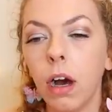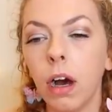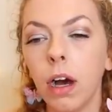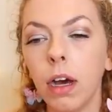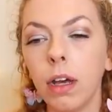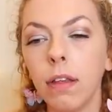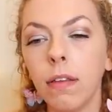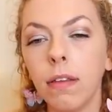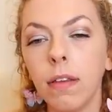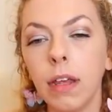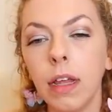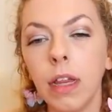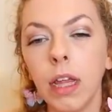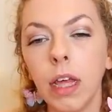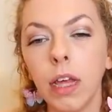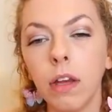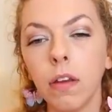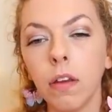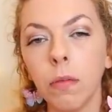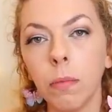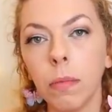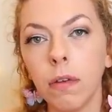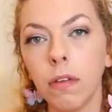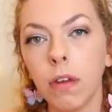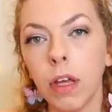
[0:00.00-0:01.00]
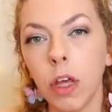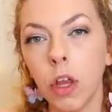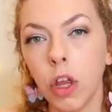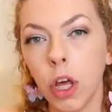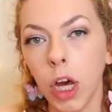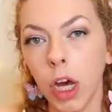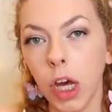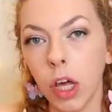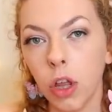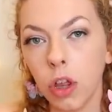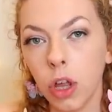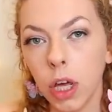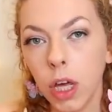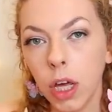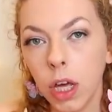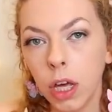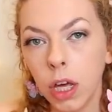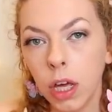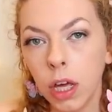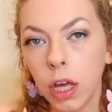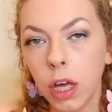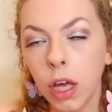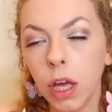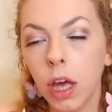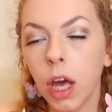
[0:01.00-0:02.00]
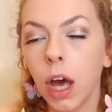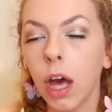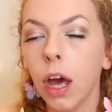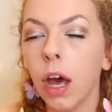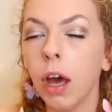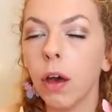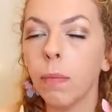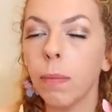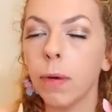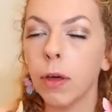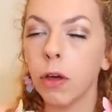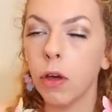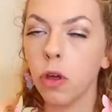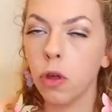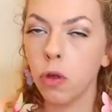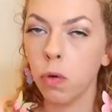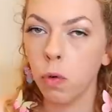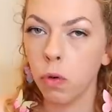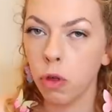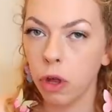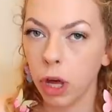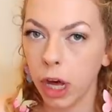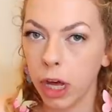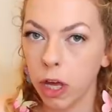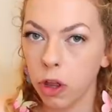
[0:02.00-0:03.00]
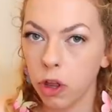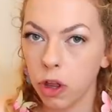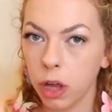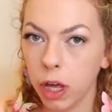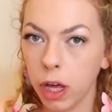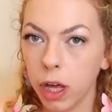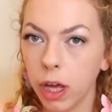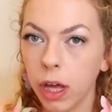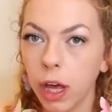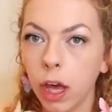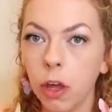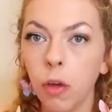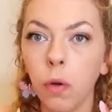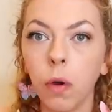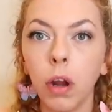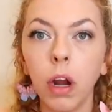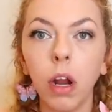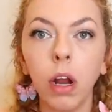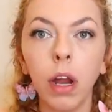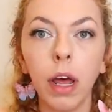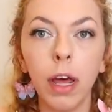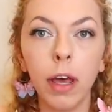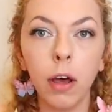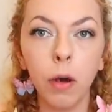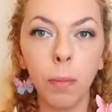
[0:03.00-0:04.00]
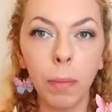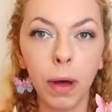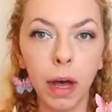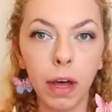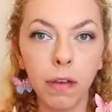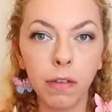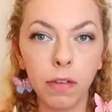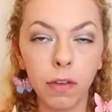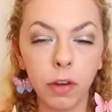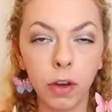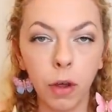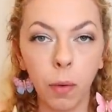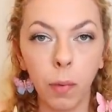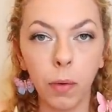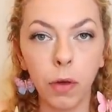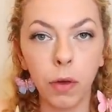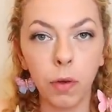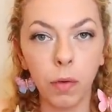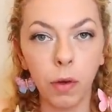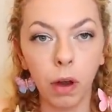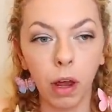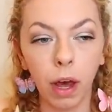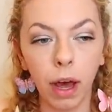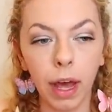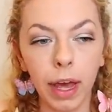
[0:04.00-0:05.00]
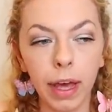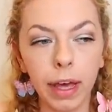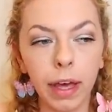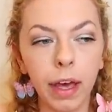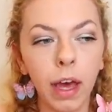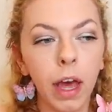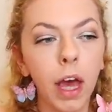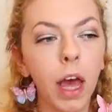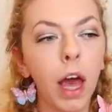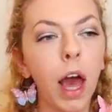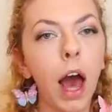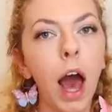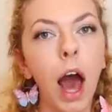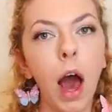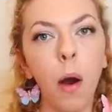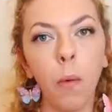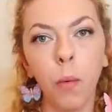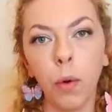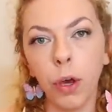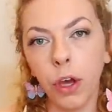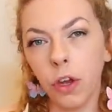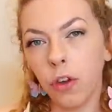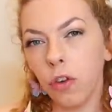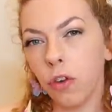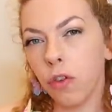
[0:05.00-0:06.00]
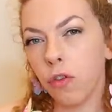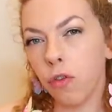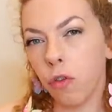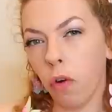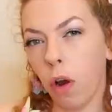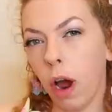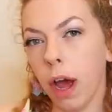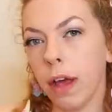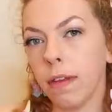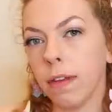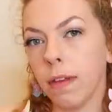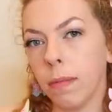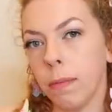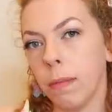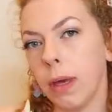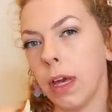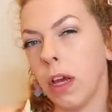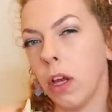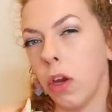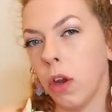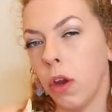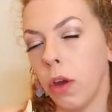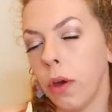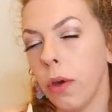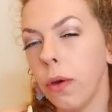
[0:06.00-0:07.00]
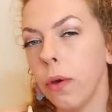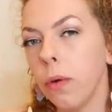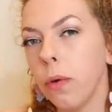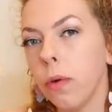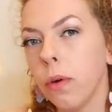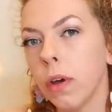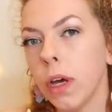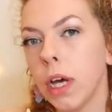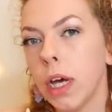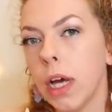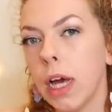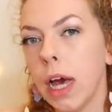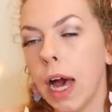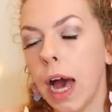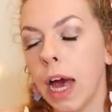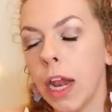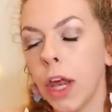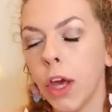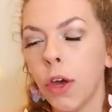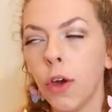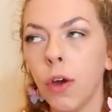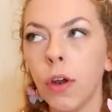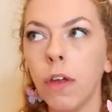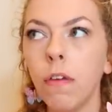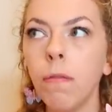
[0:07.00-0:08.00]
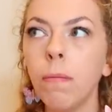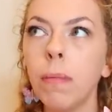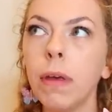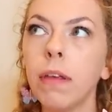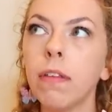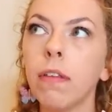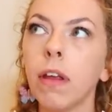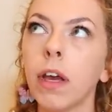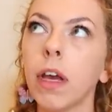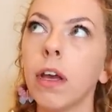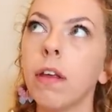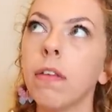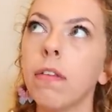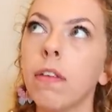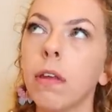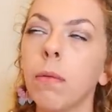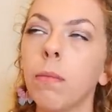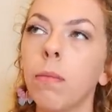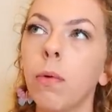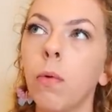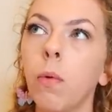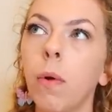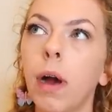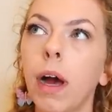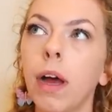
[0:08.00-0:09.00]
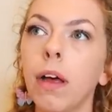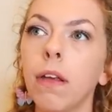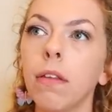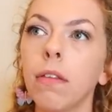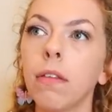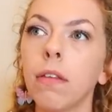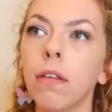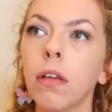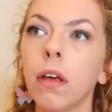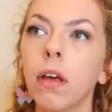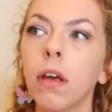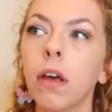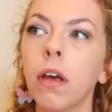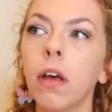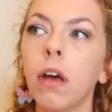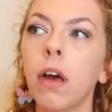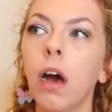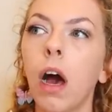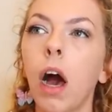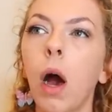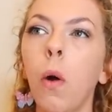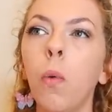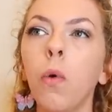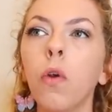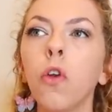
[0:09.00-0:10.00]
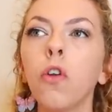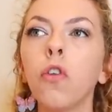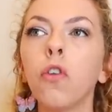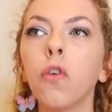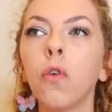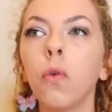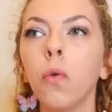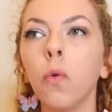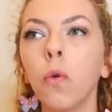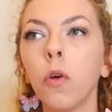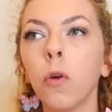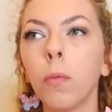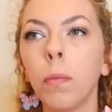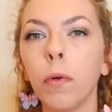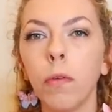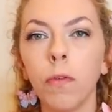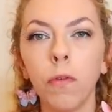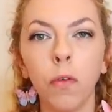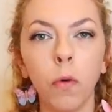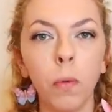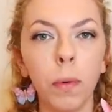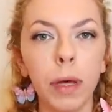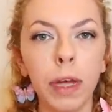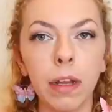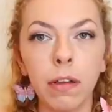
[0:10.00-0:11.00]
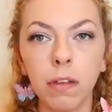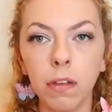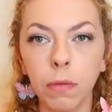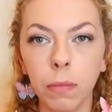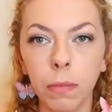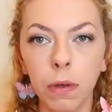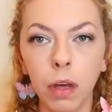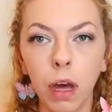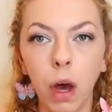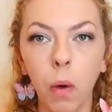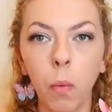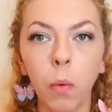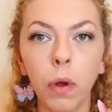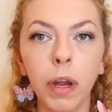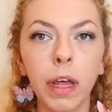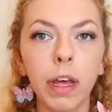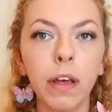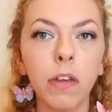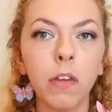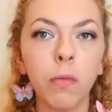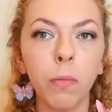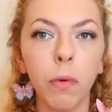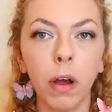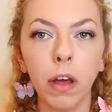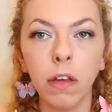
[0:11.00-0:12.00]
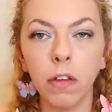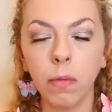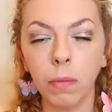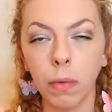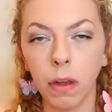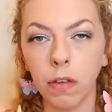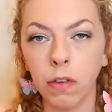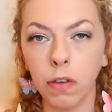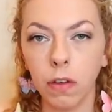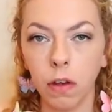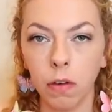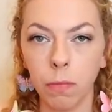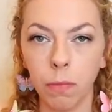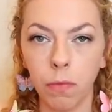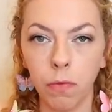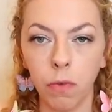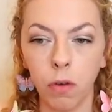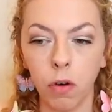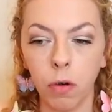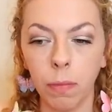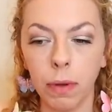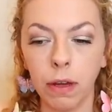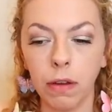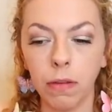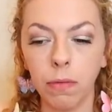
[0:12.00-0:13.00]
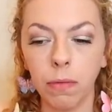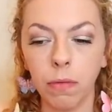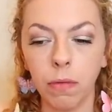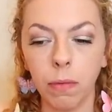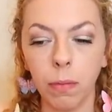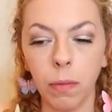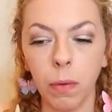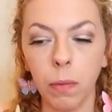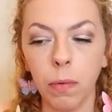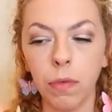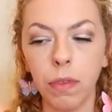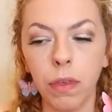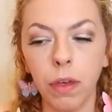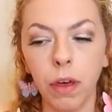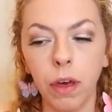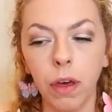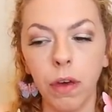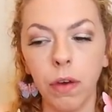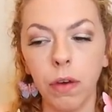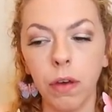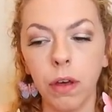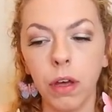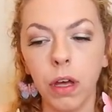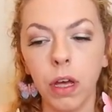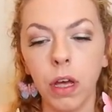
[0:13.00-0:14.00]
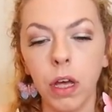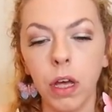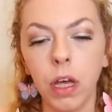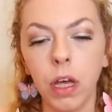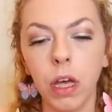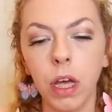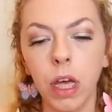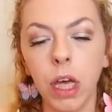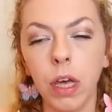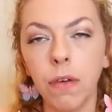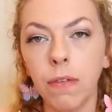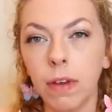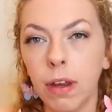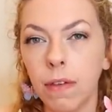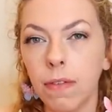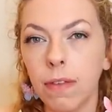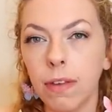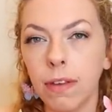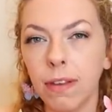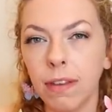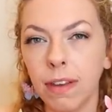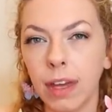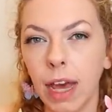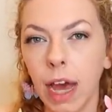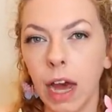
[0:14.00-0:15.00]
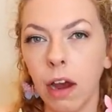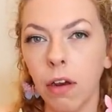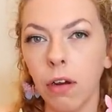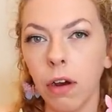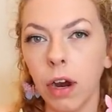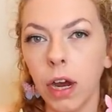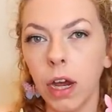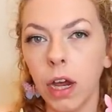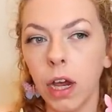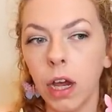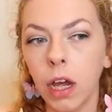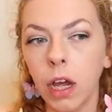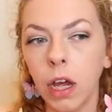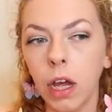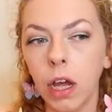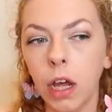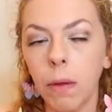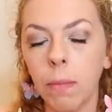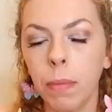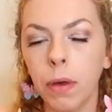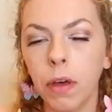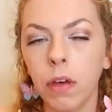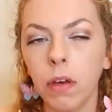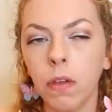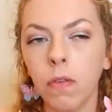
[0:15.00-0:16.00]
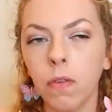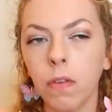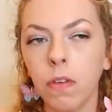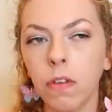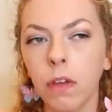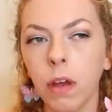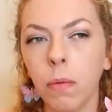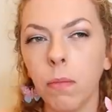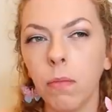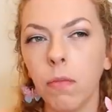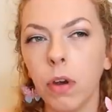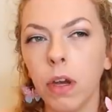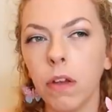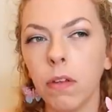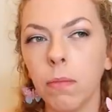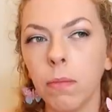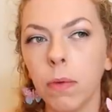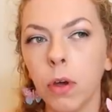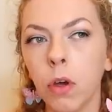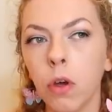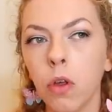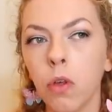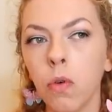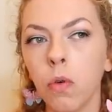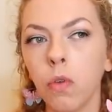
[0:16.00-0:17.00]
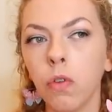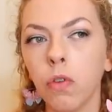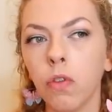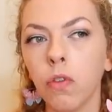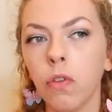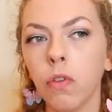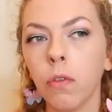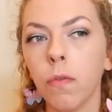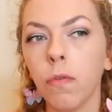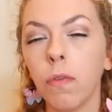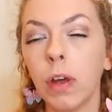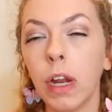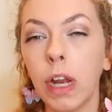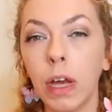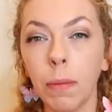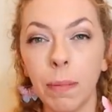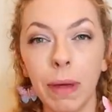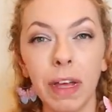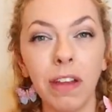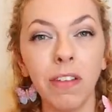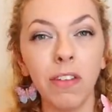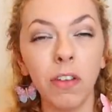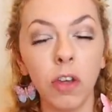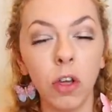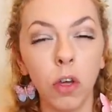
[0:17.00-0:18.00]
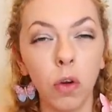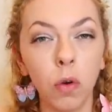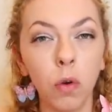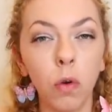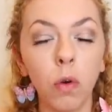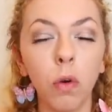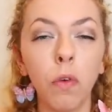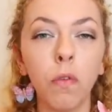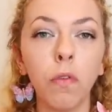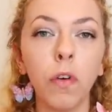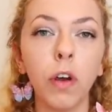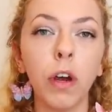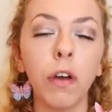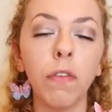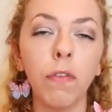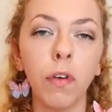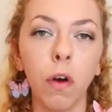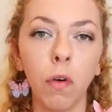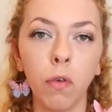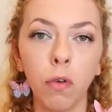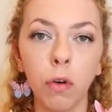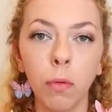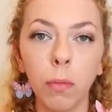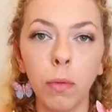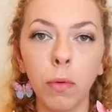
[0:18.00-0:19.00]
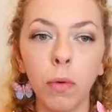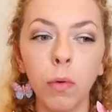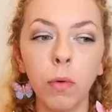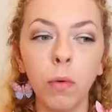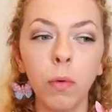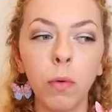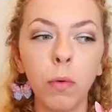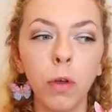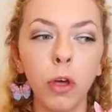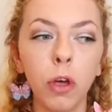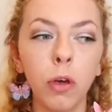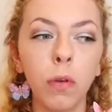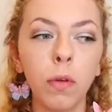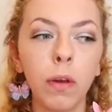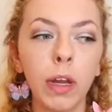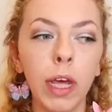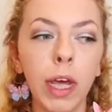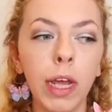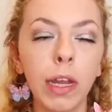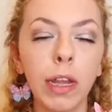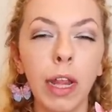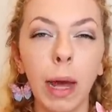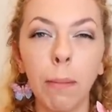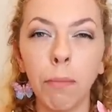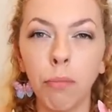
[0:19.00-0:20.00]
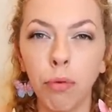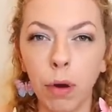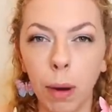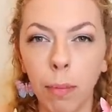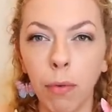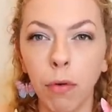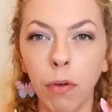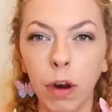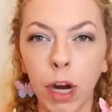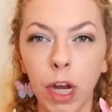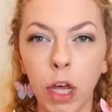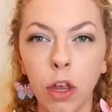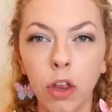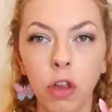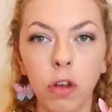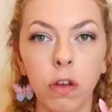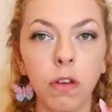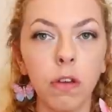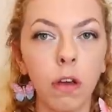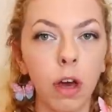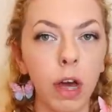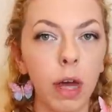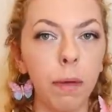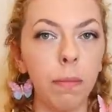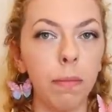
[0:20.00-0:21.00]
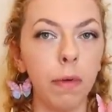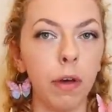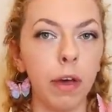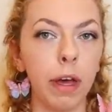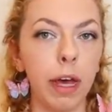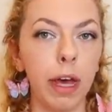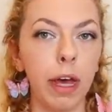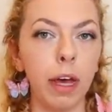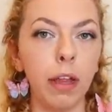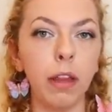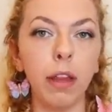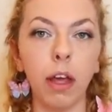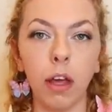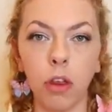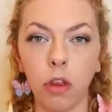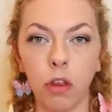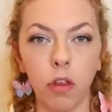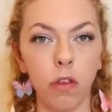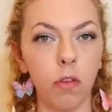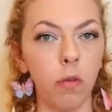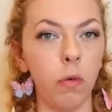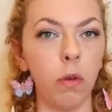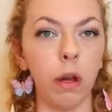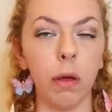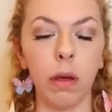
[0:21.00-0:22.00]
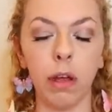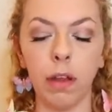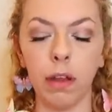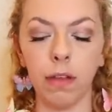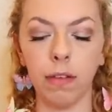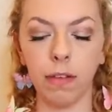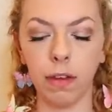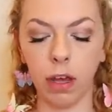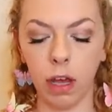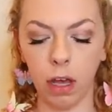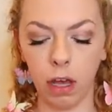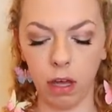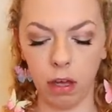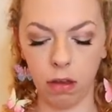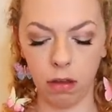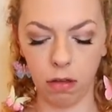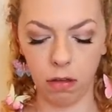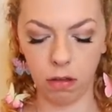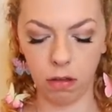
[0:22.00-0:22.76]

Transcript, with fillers: I see the intimacy changing, because you're changing and you're going to let your person know what you like. I want you to try something new, and it could even be something as simple as, I want to talk before we're intimate. I want to express myself before I'm intimate with you, even if it's scary, because for some reason, because you're feeling a bit insecure or very vulnerable, you need that preparation time. Okay, that's just all I'm going to say.